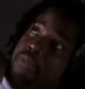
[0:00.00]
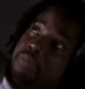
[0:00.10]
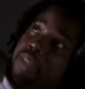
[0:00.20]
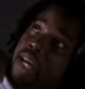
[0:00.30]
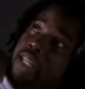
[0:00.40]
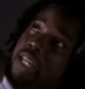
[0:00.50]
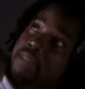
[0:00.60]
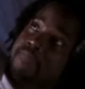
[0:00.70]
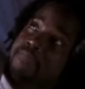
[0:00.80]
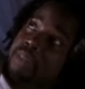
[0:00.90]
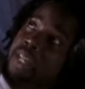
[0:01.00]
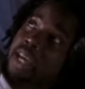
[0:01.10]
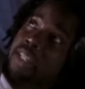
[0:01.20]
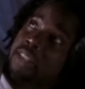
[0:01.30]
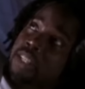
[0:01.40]
simultaneously it's
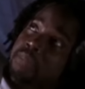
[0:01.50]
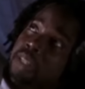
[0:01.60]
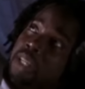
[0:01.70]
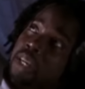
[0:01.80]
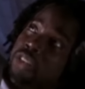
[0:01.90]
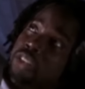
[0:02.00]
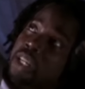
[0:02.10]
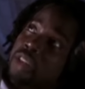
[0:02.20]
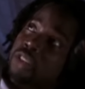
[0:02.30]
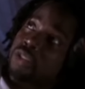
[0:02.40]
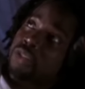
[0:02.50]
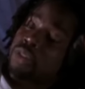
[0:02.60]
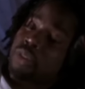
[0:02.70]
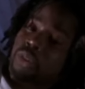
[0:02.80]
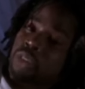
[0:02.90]
bombastic and wild,
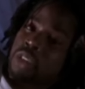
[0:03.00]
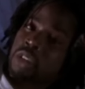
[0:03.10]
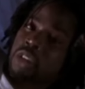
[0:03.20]
both in